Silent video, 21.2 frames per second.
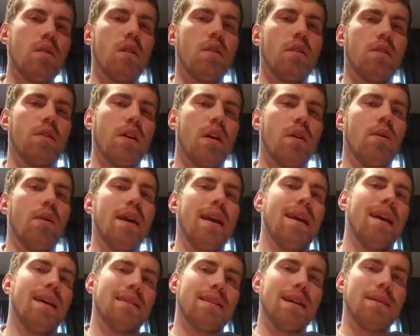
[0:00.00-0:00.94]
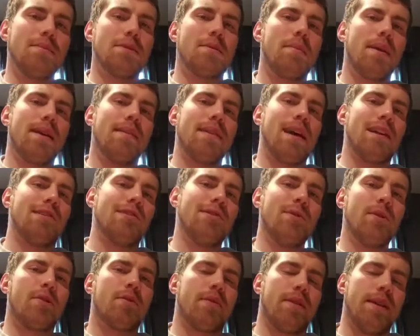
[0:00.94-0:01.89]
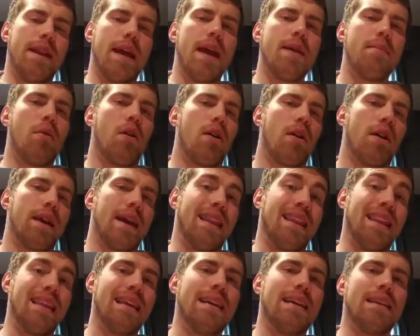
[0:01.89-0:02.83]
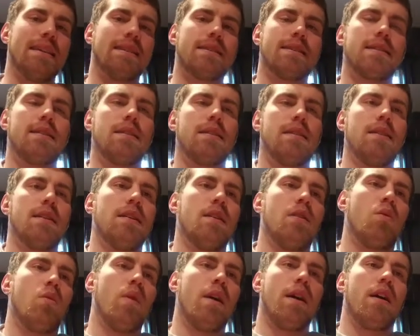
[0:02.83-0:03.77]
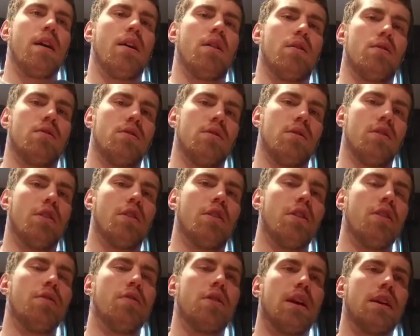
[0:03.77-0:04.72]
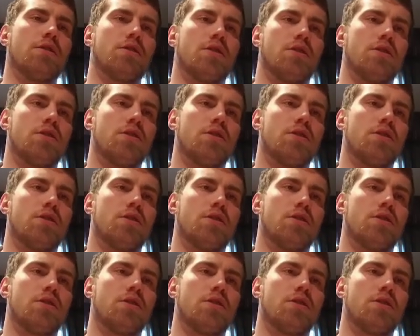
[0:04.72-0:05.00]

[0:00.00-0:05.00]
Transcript: So seems to be in that 2 to 3 day mark at least where the good things are